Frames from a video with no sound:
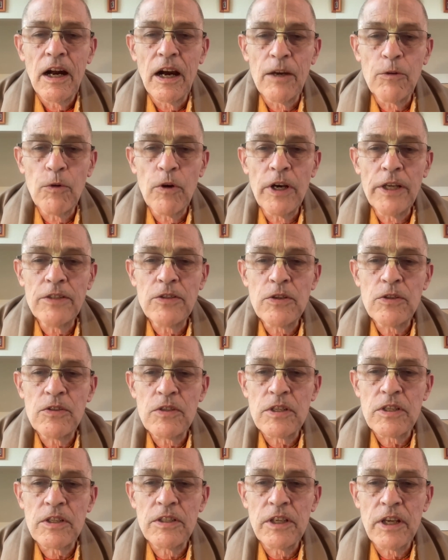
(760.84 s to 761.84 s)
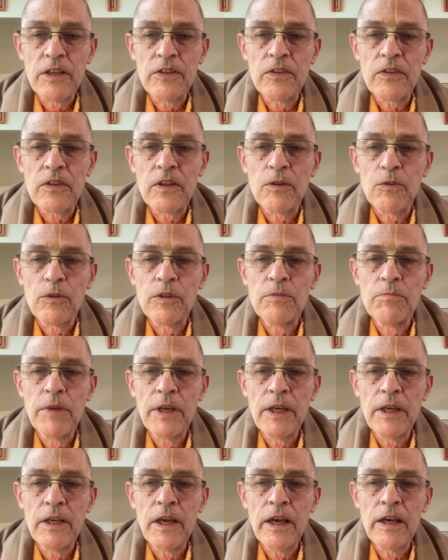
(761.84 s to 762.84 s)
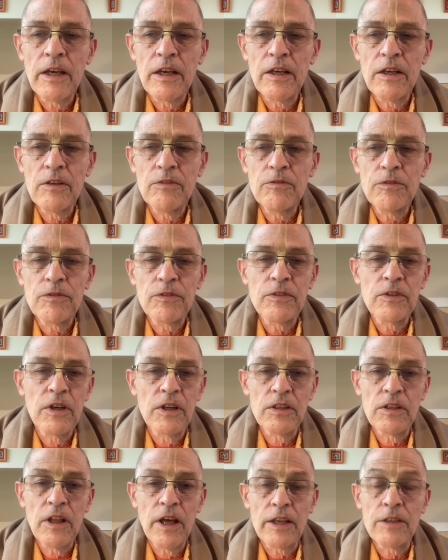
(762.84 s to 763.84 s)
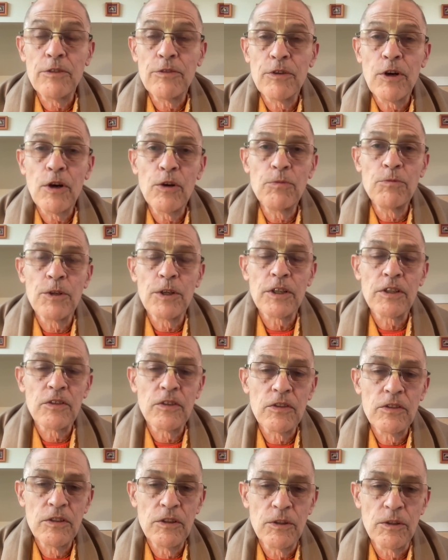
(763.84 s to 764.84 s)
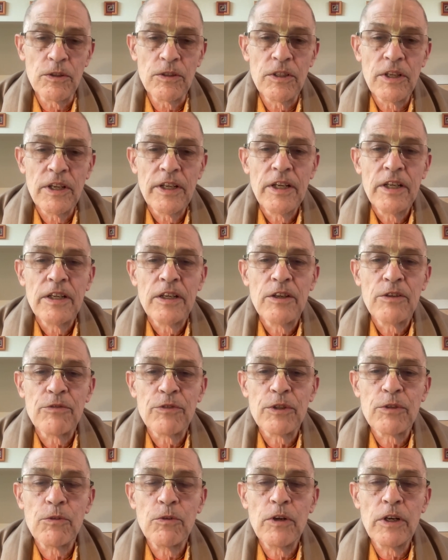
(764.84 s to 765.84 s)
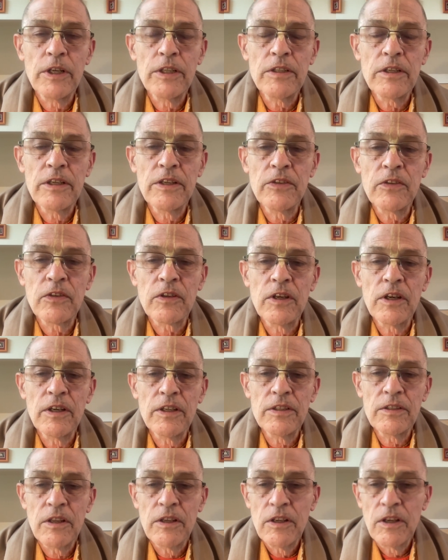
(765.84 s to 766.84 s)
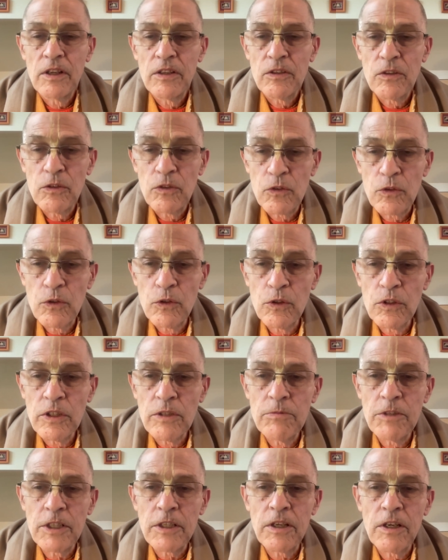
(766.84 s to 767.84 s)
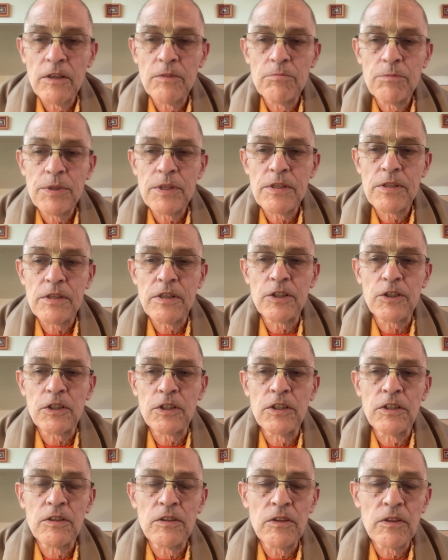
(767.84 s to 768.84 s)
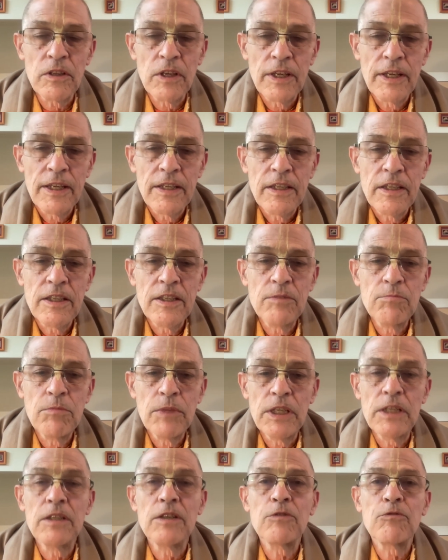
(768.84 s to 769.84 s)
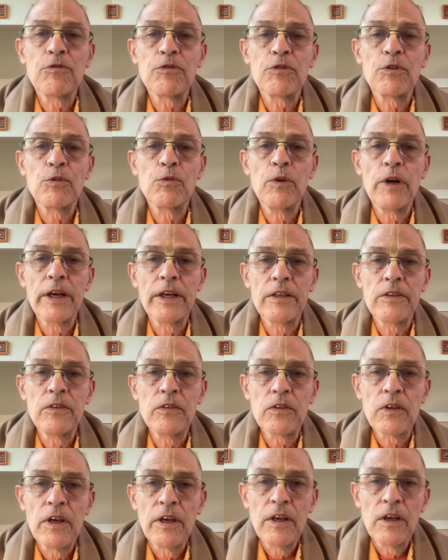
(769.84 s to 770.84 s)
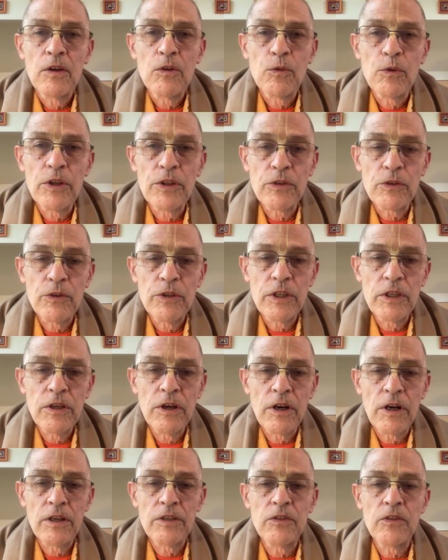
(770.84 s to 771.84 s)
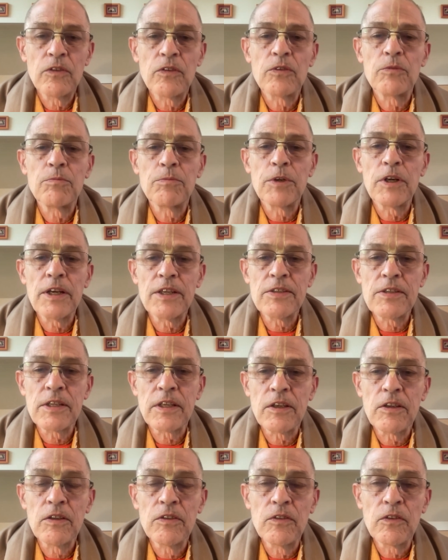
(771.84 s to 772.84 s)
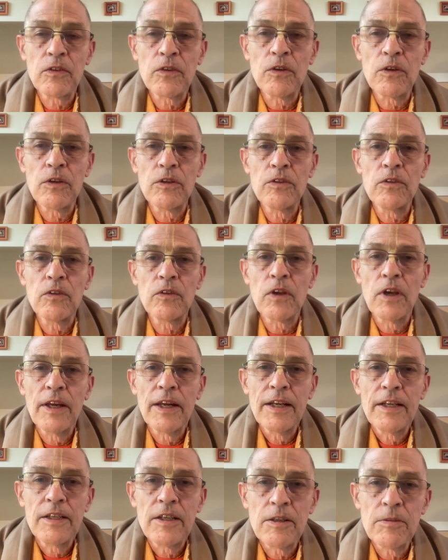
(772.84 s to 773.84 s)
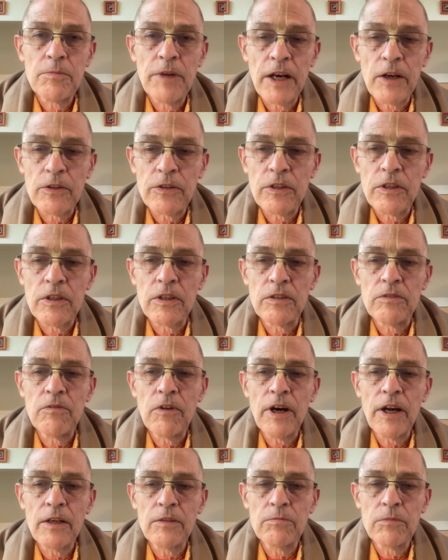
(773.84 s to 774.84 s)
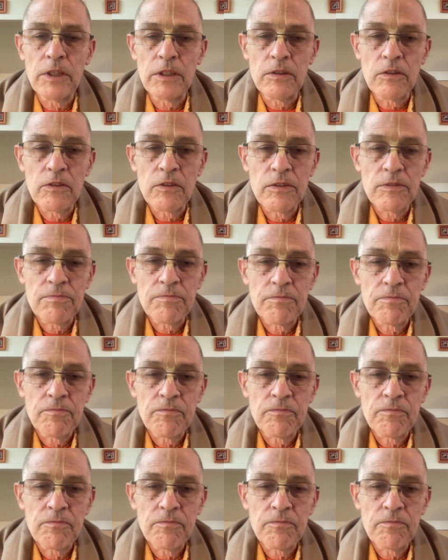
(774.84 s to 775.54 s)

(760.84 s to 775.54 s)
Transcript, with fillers: I want to suggest that we may have a lot of homework to do if we want ISKCON to truly become positioned in meaningful ways with regard to present concerns about the environment.